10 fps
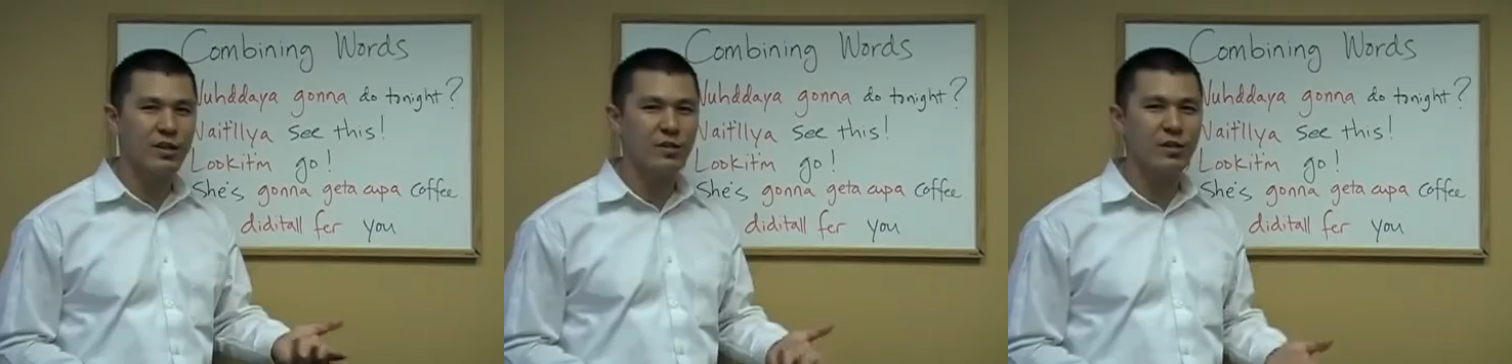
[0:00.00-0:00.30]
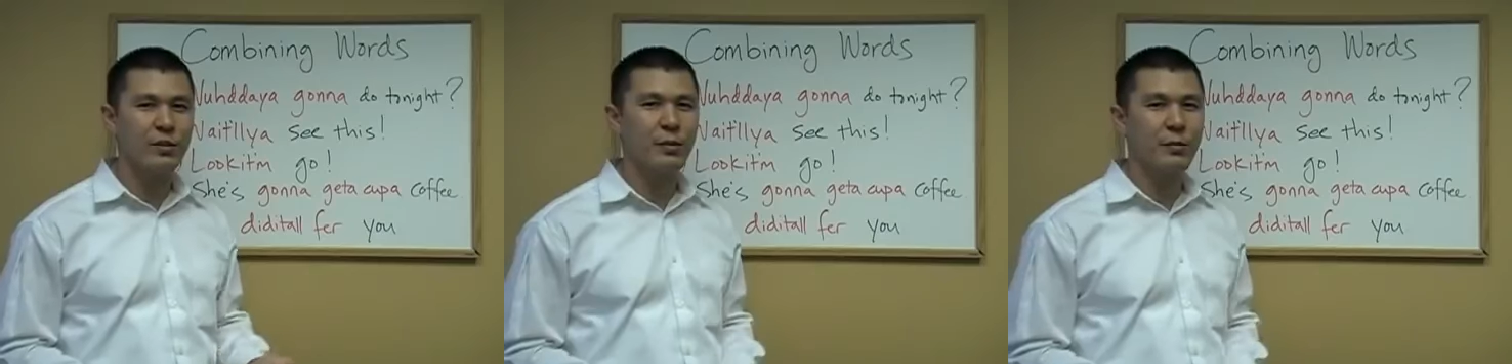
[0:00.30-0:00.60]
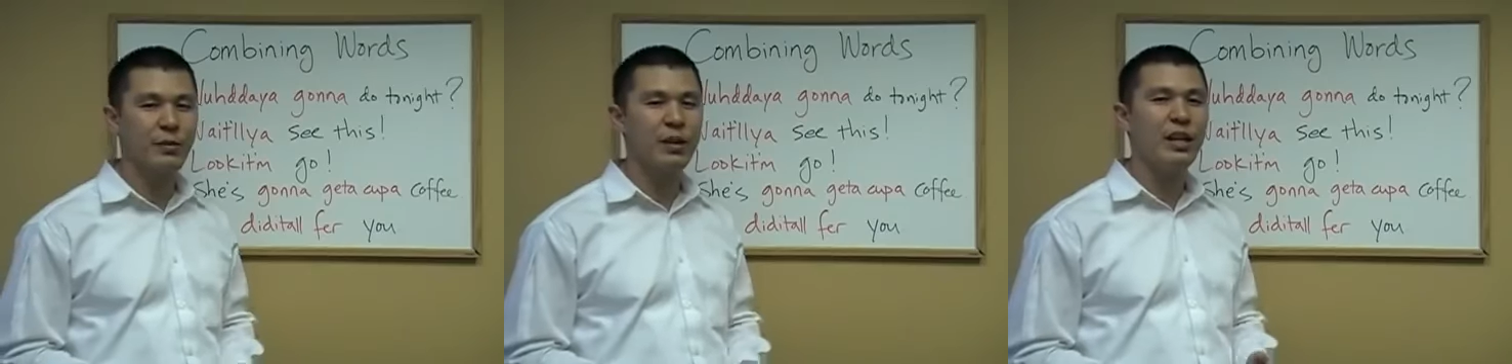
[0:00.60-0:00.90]
countries'
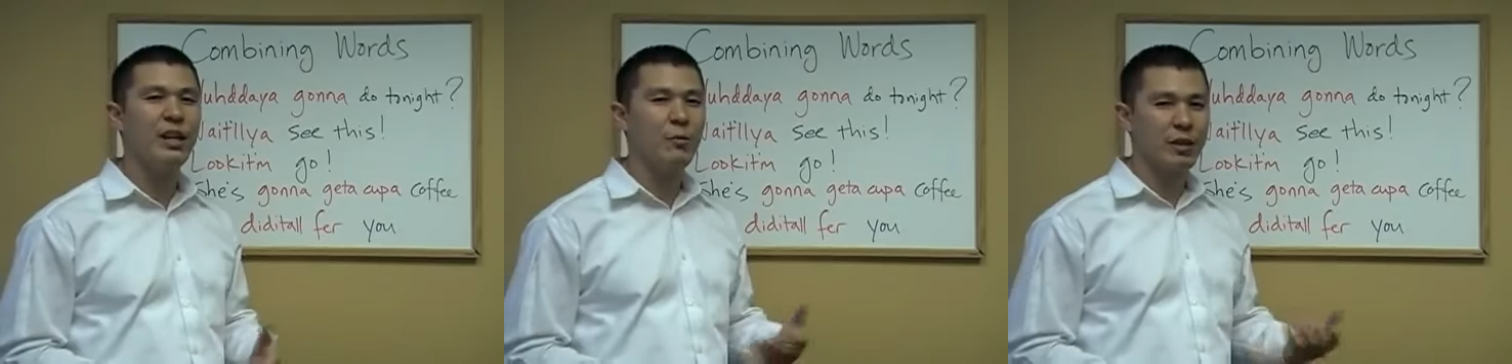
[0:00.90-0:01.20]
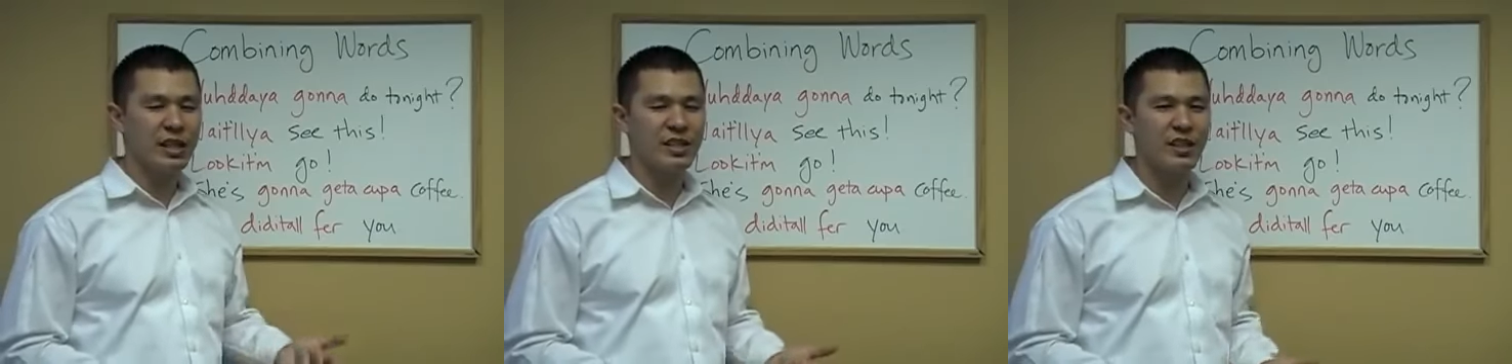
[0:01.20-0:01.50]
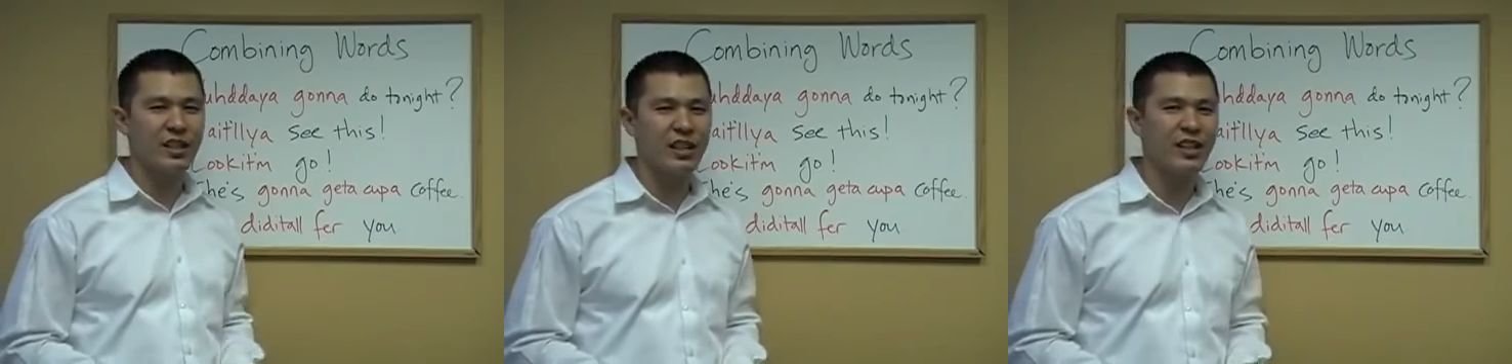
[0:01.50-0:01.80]
people, when they
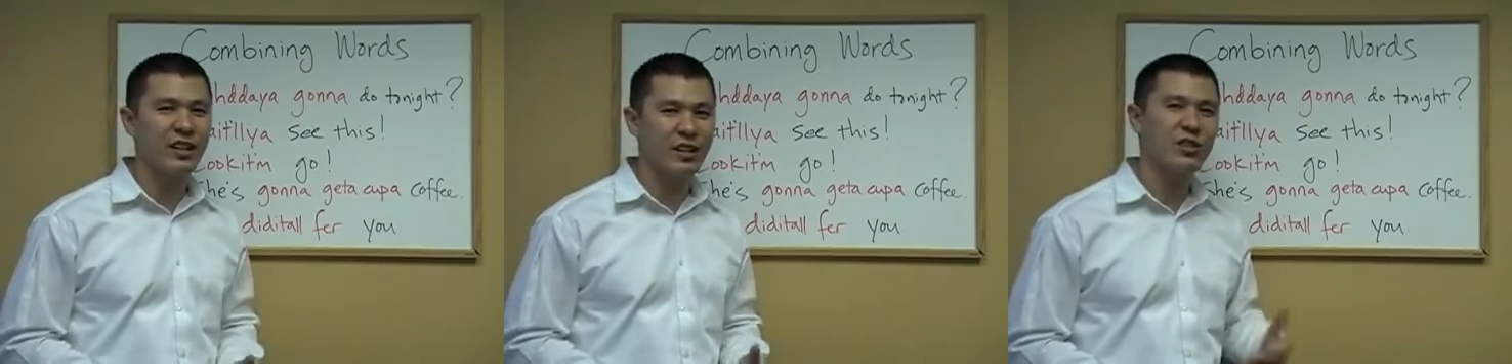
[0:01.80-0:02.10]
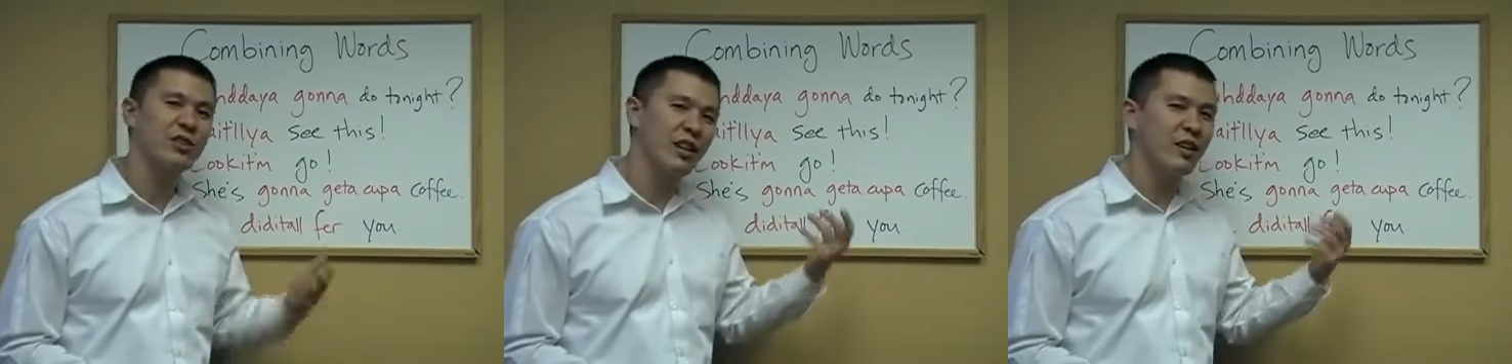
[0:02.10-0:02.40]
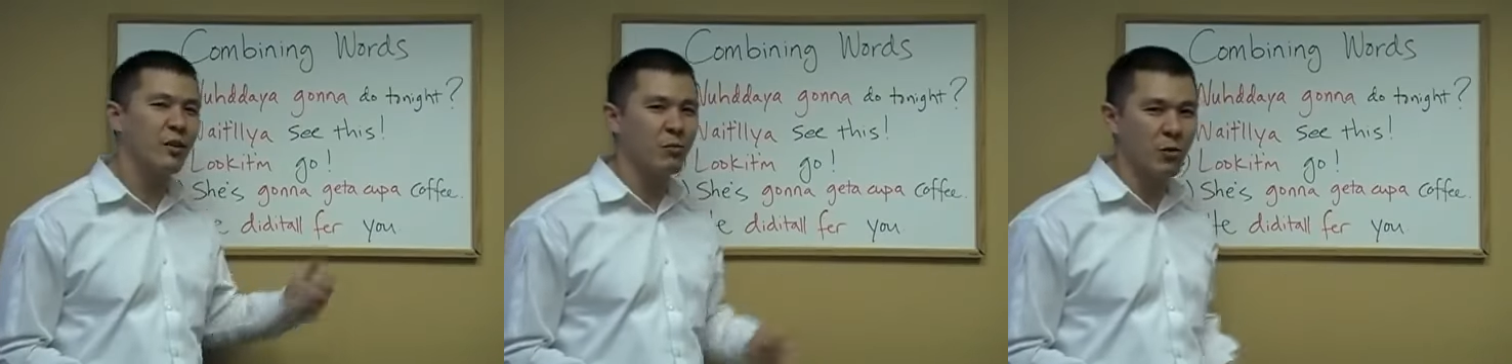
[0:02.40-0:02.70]
study English, they
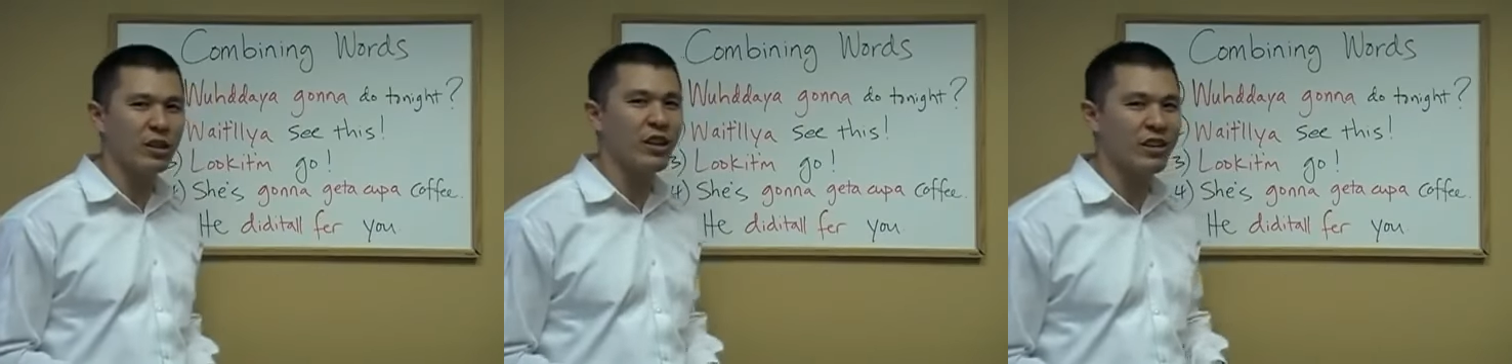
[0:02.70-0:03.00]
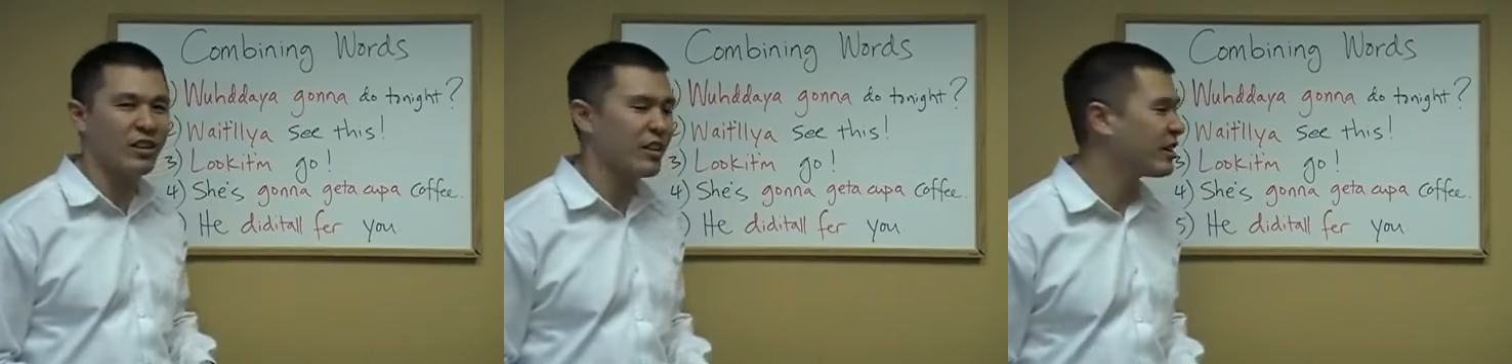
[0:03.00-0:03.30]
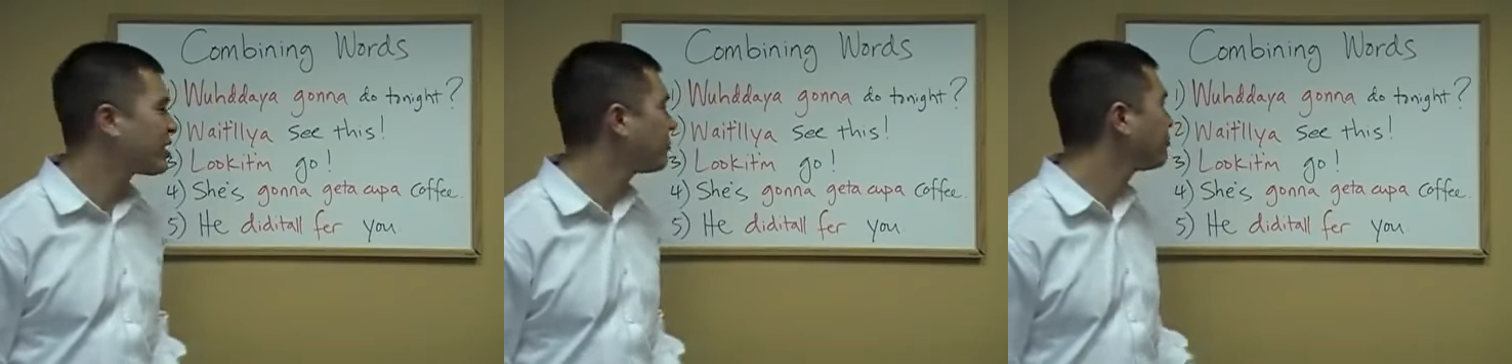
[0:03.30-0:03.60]
know what gonna
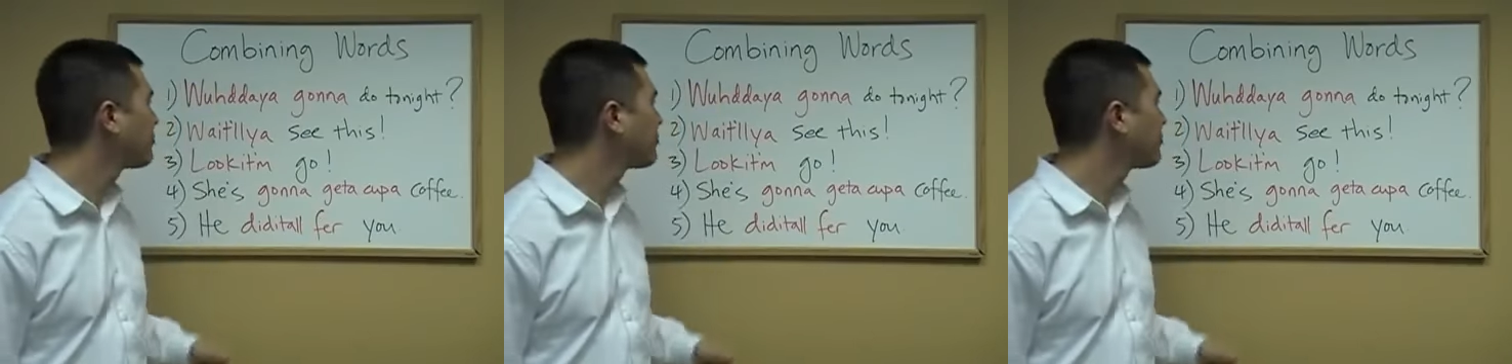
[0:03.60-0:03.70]
is.